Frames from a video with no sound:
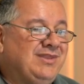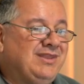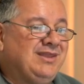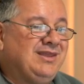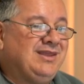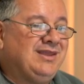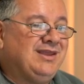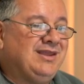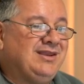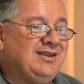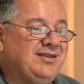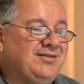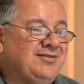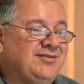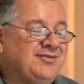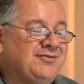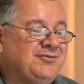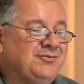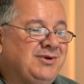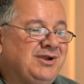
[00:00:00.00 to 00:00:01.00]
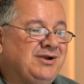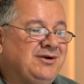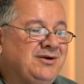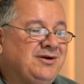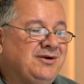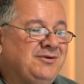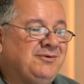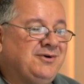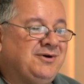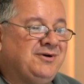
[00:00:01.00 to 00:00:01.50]
And this is where
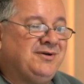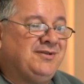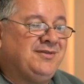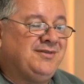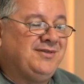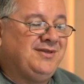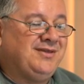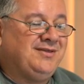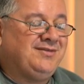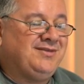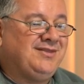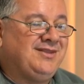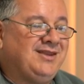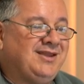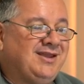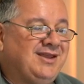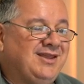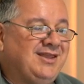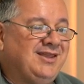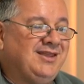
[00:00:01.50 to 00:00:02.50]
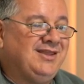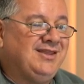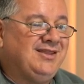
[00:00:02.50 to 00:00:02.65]
I was yesterday.